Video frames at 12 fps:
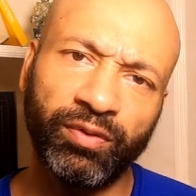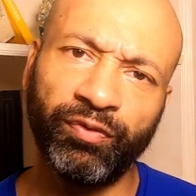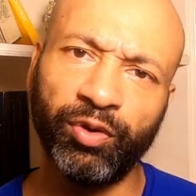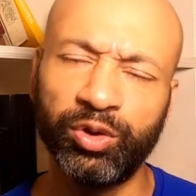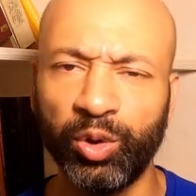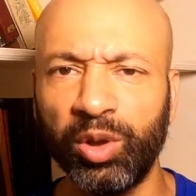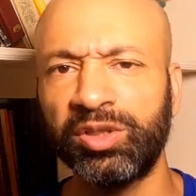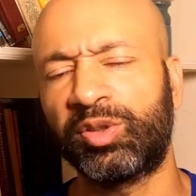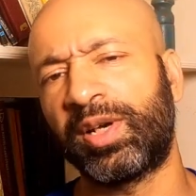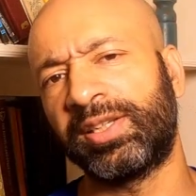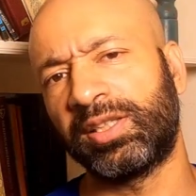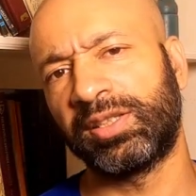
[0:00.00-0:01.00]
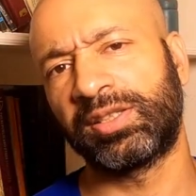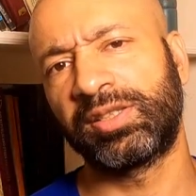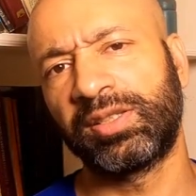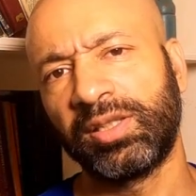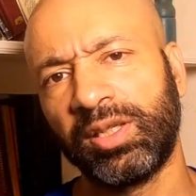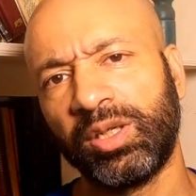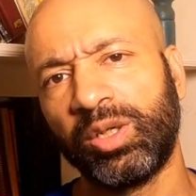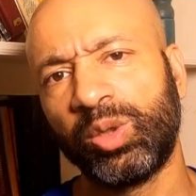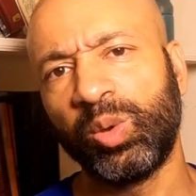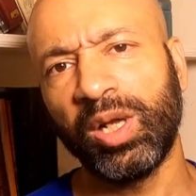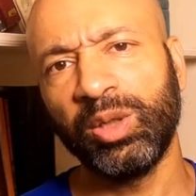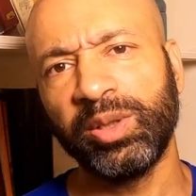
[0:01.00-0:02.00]
for those runners
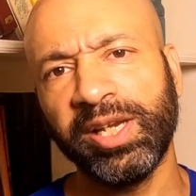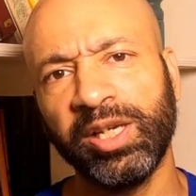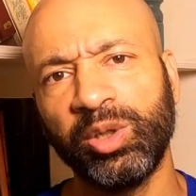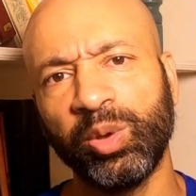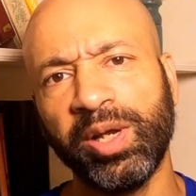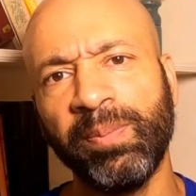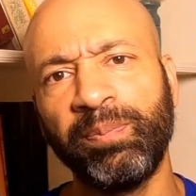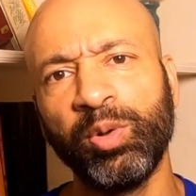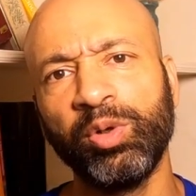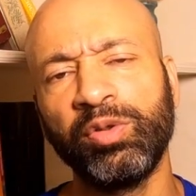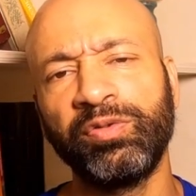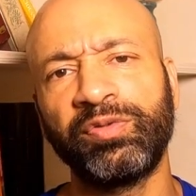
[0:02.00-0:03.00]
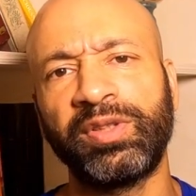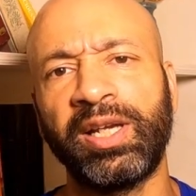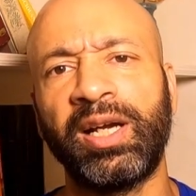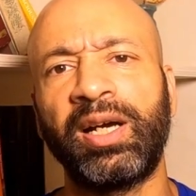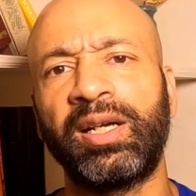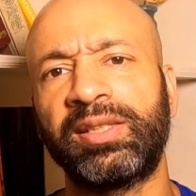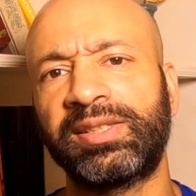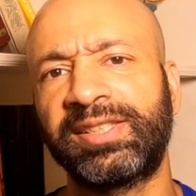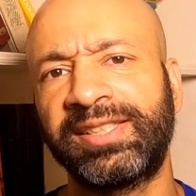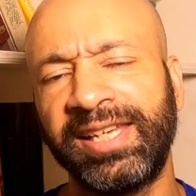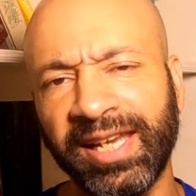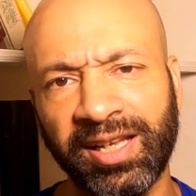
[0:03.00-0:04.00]
who are looking to improve their
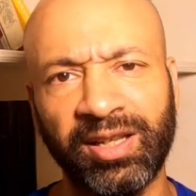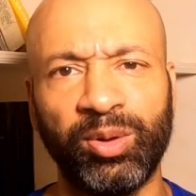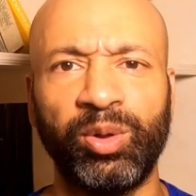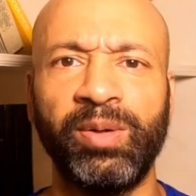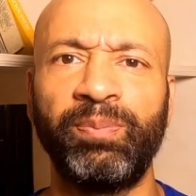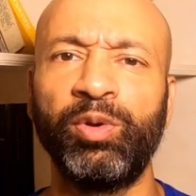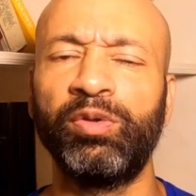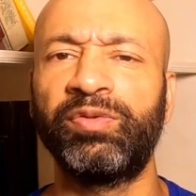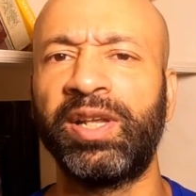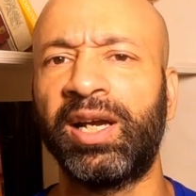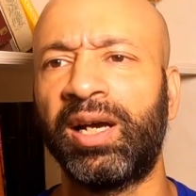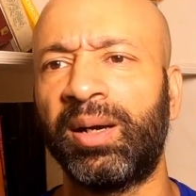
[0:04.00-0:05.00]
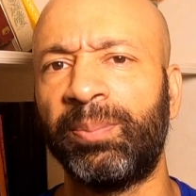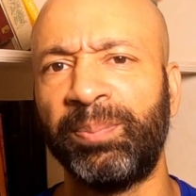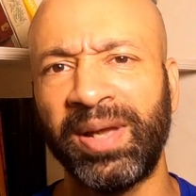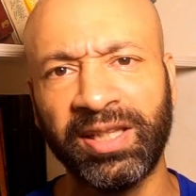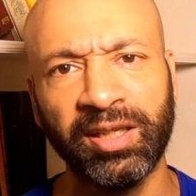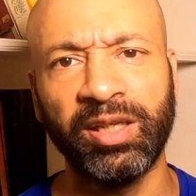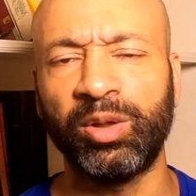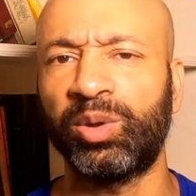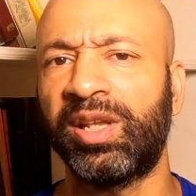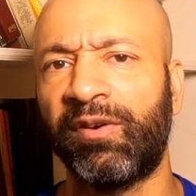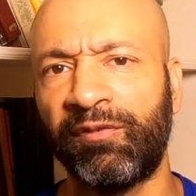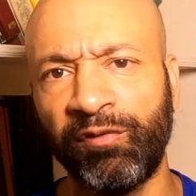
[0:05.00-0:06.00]
skill or improve their method or
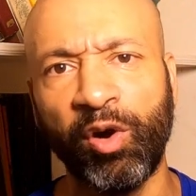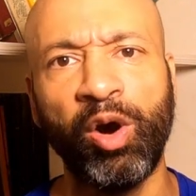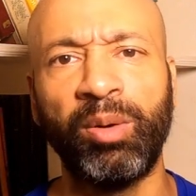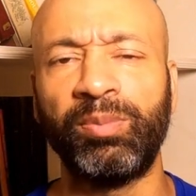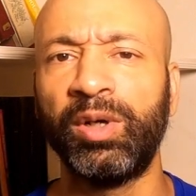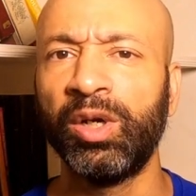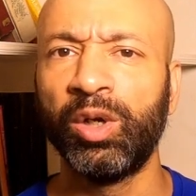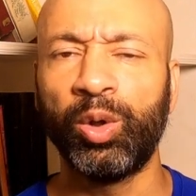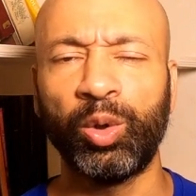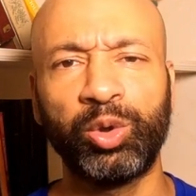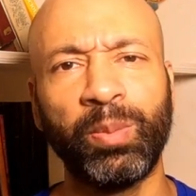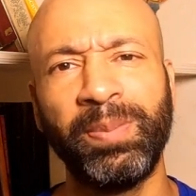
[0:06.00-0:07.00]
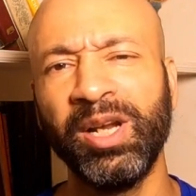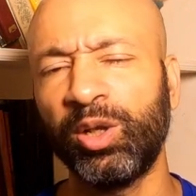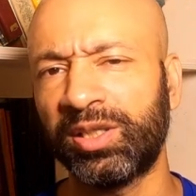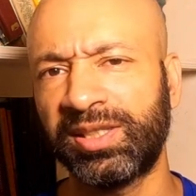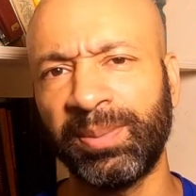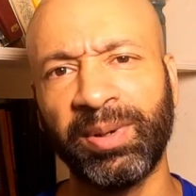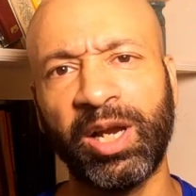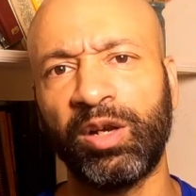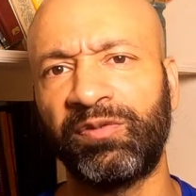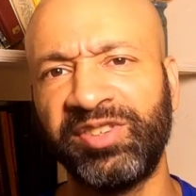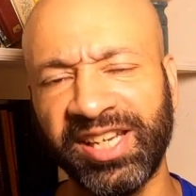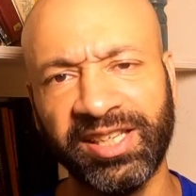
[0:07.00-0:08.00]
their form or to build on some kind
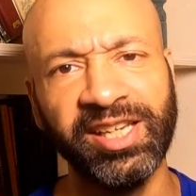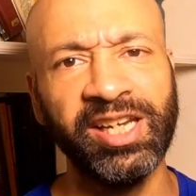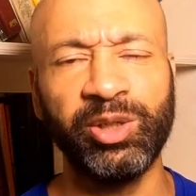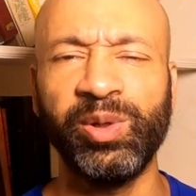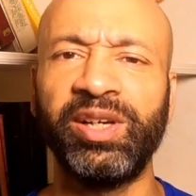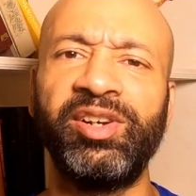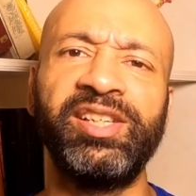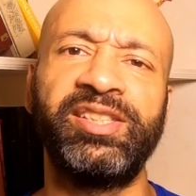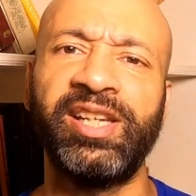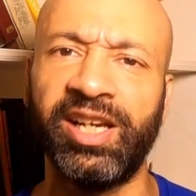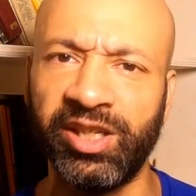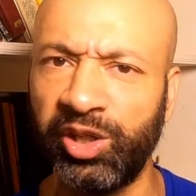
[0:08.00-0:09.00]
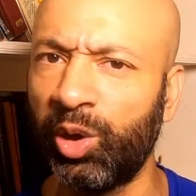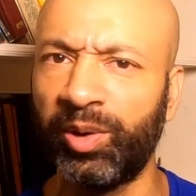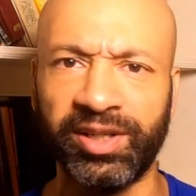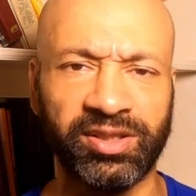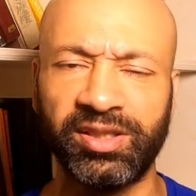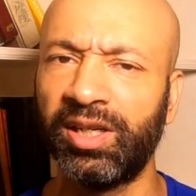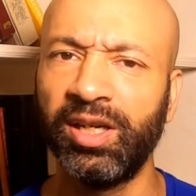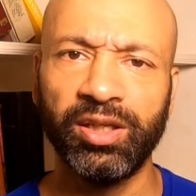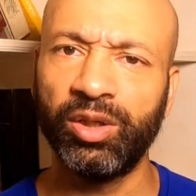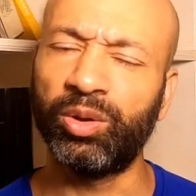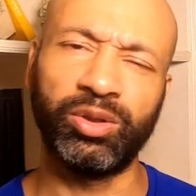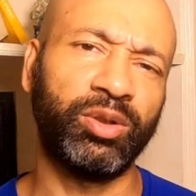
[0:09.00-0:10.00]
of technique to increase their endurance.
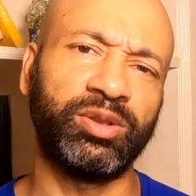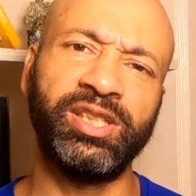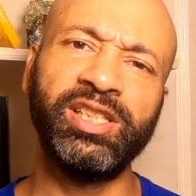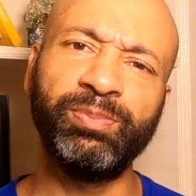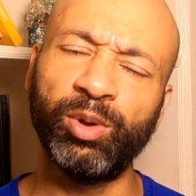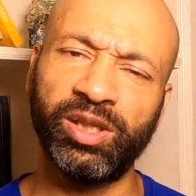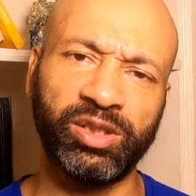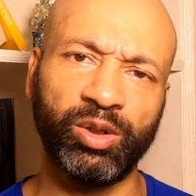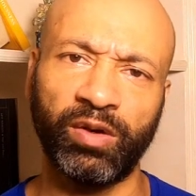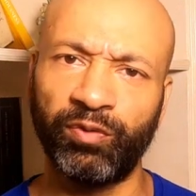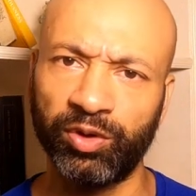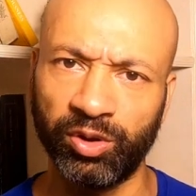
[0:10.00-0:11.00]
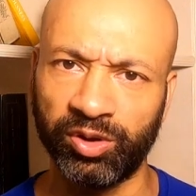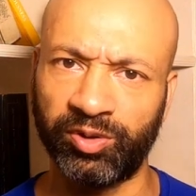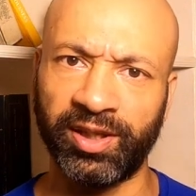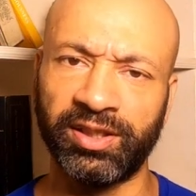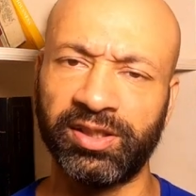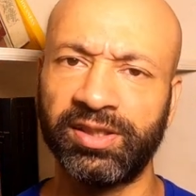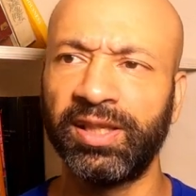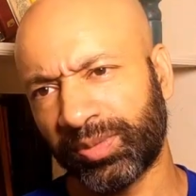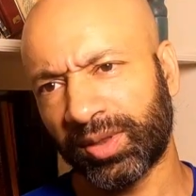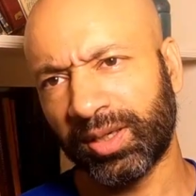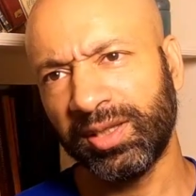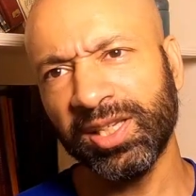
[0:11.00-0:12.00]
No, this book is not for those runners.
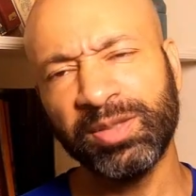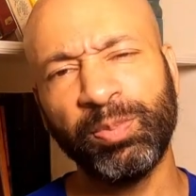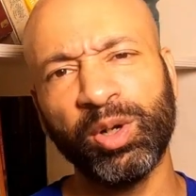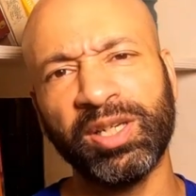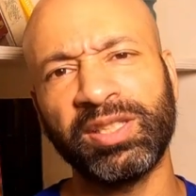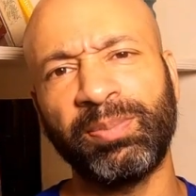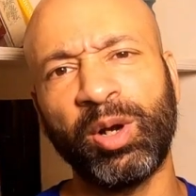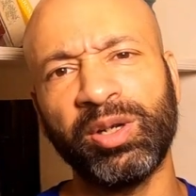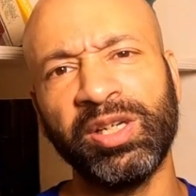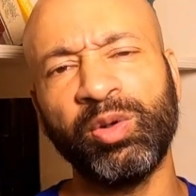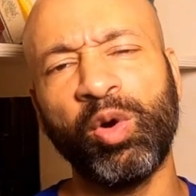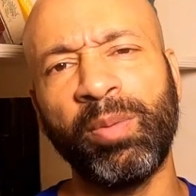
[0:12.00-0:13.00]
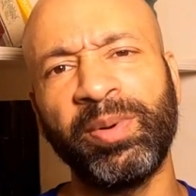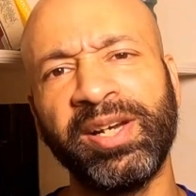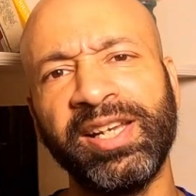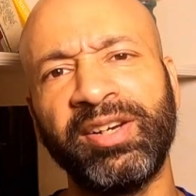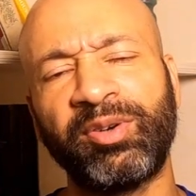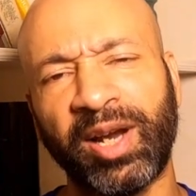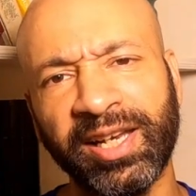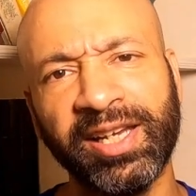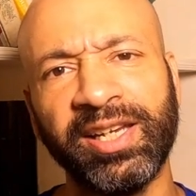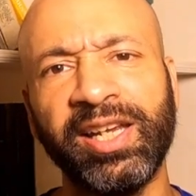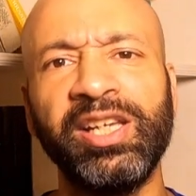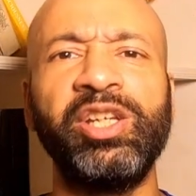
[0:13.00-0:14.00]
This book is about incorporating
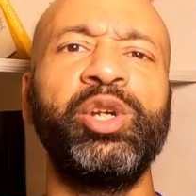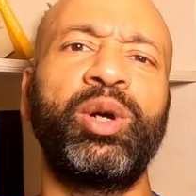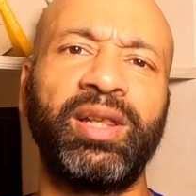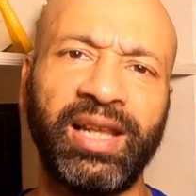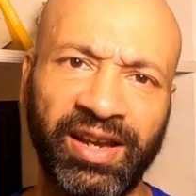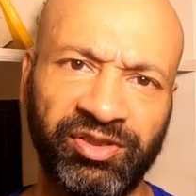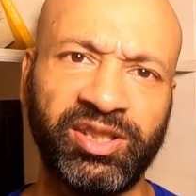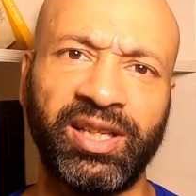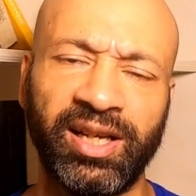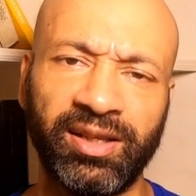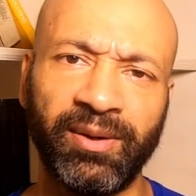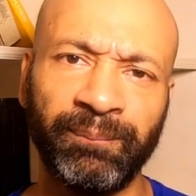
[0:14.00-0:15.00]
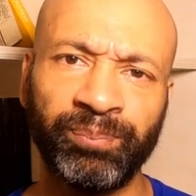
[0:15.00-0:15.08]
running into your lifestyle.